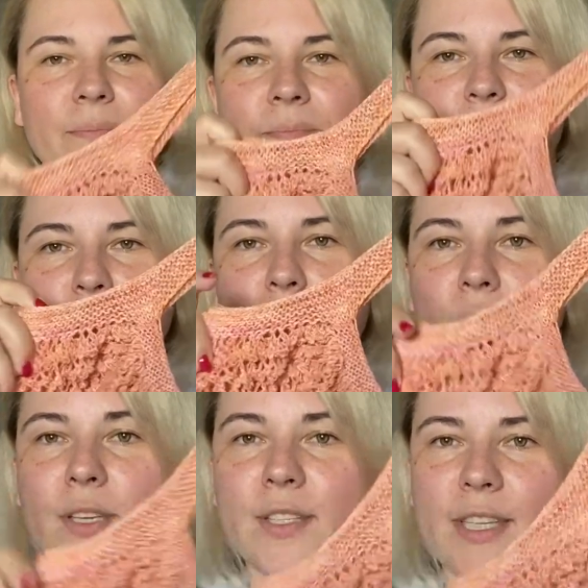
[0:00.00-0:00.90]
So
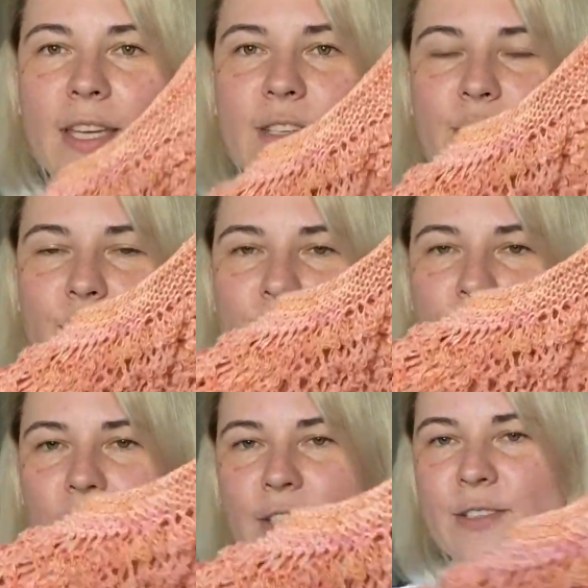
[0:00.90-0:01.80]
I decided to
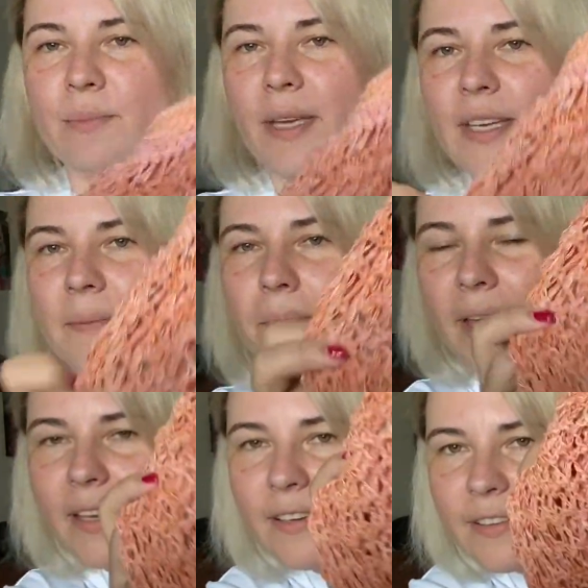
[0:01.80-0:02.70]
try to make
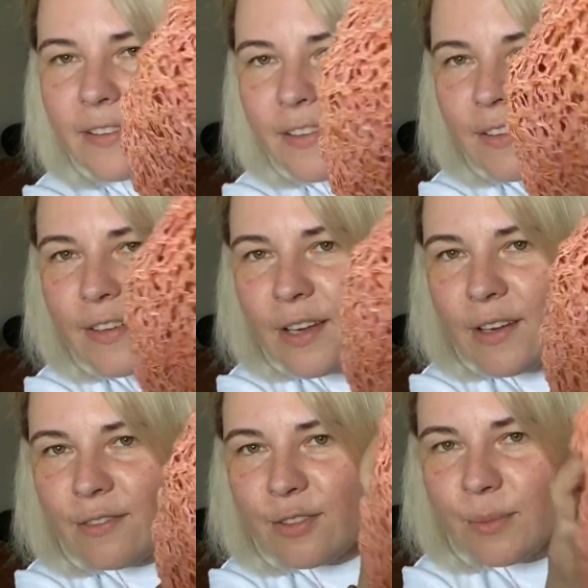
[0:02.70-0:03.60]
bag
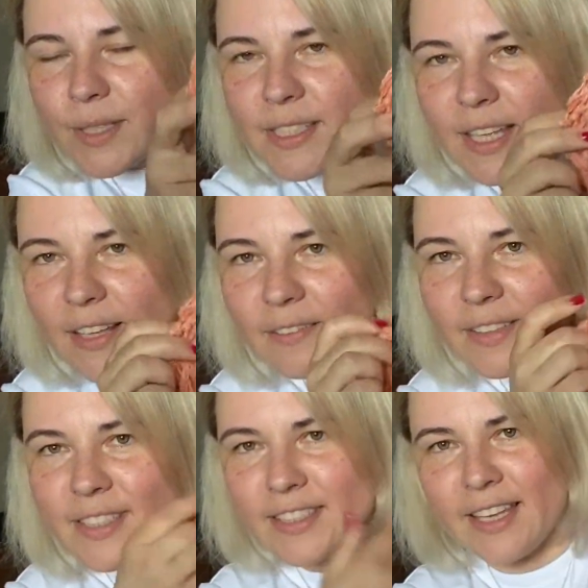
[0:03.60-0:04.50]
for myself.
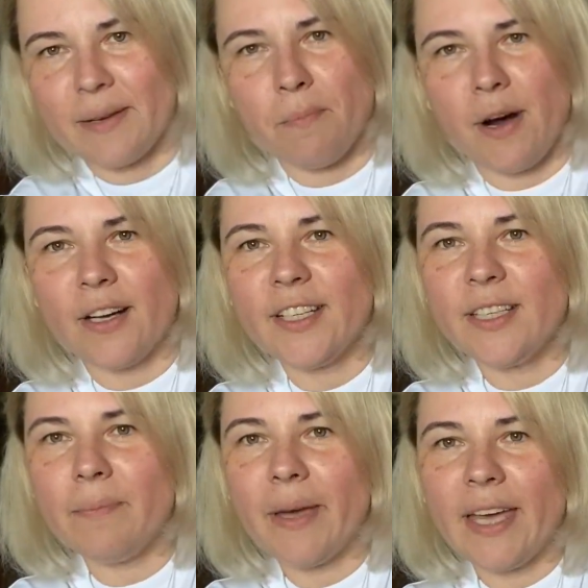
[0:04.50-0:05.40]
This like
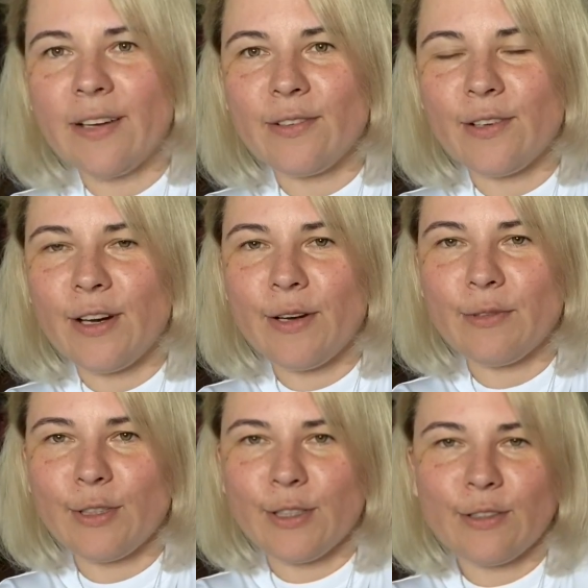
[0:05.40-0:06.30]
market bag, or how
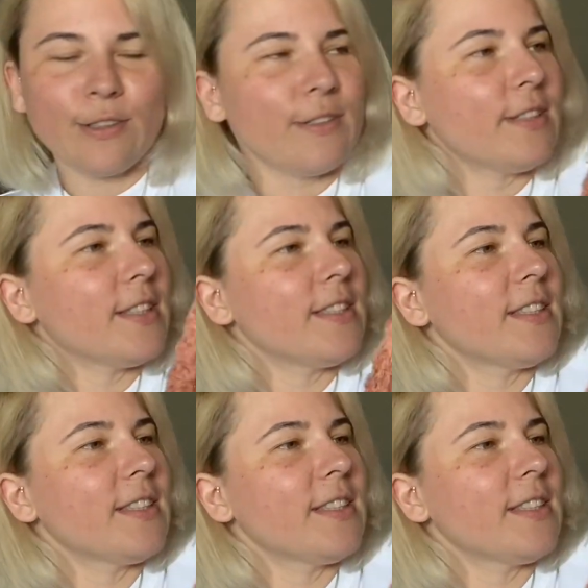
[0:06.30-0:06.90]
you can call this.